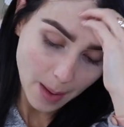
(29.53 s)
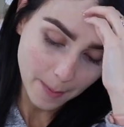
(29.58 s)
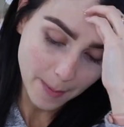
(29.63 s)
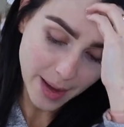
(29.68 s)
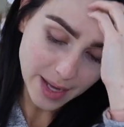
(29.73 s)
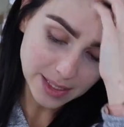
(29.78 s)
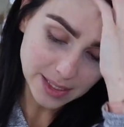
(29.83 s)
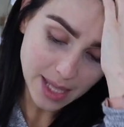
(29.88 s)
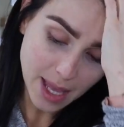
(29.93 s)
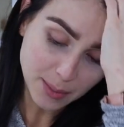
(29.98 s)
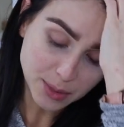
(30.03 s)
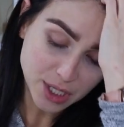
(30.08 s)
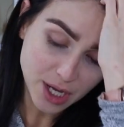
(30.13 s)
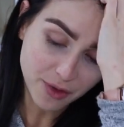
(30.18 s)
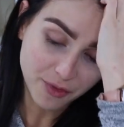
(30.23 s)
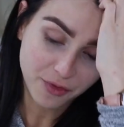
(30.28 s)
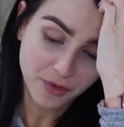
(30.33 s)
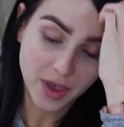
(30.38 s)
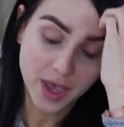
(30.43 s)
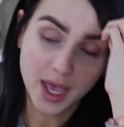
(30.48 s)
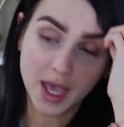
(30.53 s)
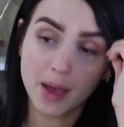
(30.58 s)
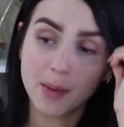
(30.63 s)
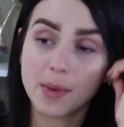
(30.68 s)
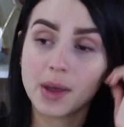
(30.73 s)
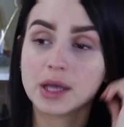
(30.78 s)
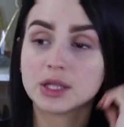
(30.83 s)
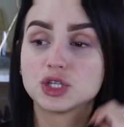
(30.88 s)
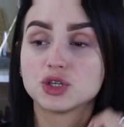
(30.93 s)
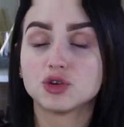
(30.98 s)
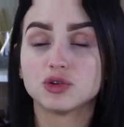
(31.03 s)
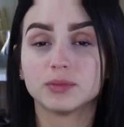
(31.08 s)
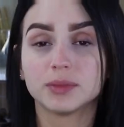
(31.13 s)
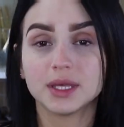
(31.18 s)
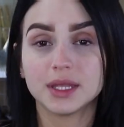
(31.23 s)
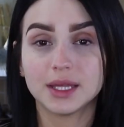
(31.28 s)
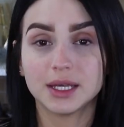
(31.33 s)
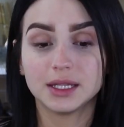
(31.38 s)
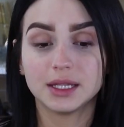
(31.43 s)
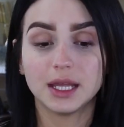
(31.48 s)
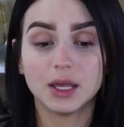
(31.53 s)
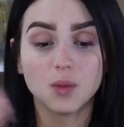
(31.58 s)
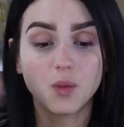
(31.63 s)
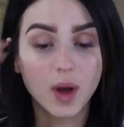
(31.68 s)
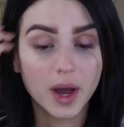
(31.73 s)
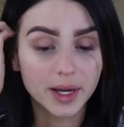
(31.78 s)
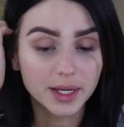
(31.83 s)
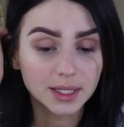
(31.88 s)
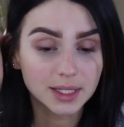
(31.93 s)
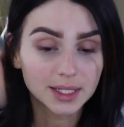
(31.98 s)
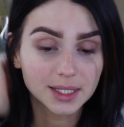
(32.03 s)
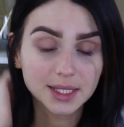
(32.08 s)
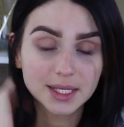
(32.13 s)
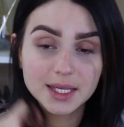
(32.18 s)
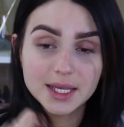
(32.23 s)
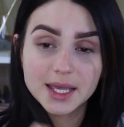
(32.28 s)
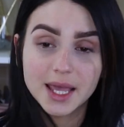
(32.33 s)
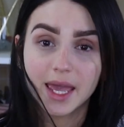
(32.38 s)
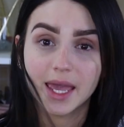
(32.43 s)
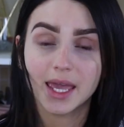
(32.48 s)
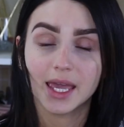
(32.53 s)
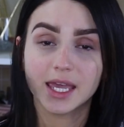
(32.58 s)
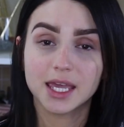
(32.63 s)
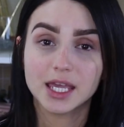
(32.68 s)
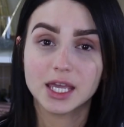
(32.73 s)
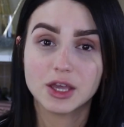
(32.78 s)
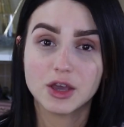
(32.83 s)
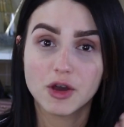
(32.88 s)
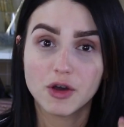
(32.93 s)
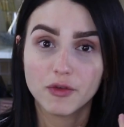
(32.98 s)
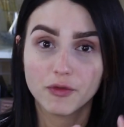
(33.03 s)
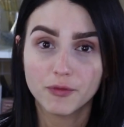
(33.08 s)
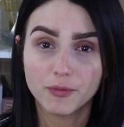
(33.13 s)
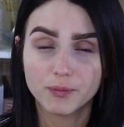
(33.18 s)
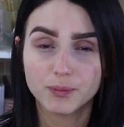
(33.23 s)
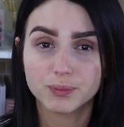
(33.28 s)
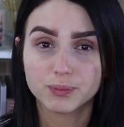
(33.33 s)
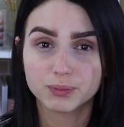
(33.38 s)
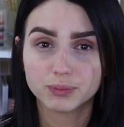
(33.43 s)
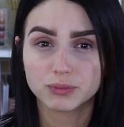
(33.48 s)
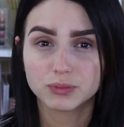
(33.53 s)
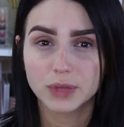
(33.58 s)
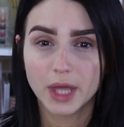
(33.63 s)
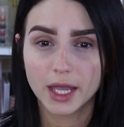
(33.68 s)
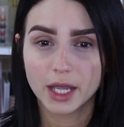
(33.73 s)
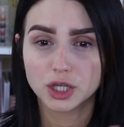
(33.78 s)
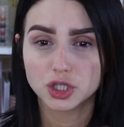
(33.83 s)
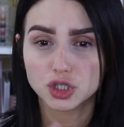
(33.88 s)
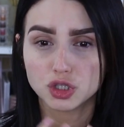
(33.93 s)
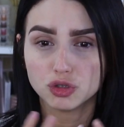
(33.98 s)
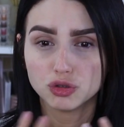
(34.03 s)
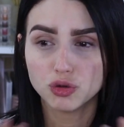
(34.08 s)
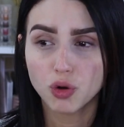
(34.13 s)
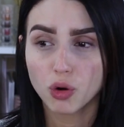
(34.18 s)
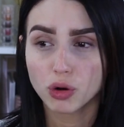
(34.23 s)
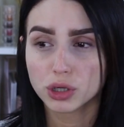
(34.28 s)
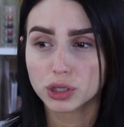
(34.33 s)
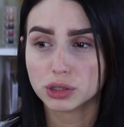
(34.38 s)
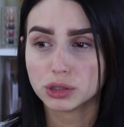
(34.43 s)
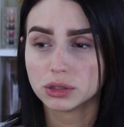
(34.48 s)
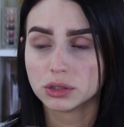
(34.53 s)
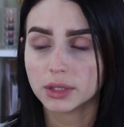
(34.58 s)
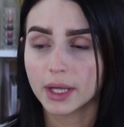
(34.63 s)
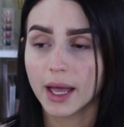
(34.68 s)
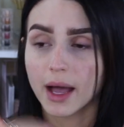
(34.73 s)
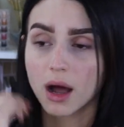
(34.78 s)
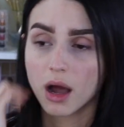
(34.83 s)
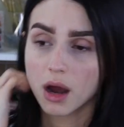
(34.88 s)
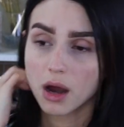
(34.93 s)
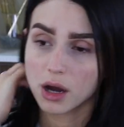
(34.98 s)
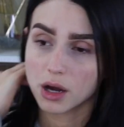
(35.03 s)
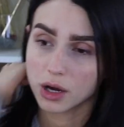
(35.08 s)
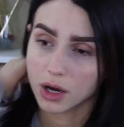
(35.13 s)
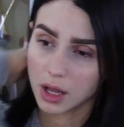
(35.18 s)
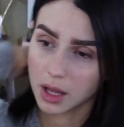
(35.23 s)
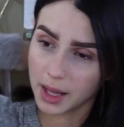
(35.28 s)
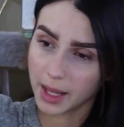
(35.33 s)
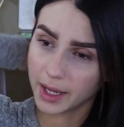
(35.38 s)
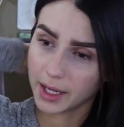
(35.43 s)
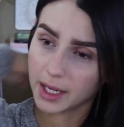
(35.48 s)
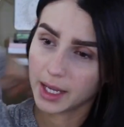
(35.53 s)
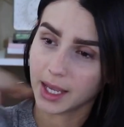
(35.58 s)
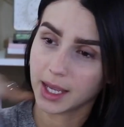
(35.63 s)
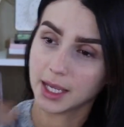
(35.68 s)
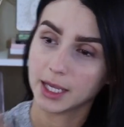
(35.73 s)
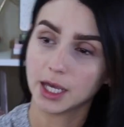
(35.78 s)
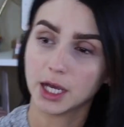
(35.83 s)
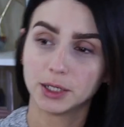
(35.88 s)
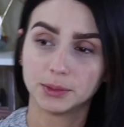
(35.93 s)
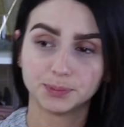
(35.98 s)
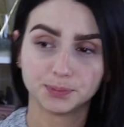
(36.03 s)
My Snapchat fam told me that they wanted to see a tutorial or like a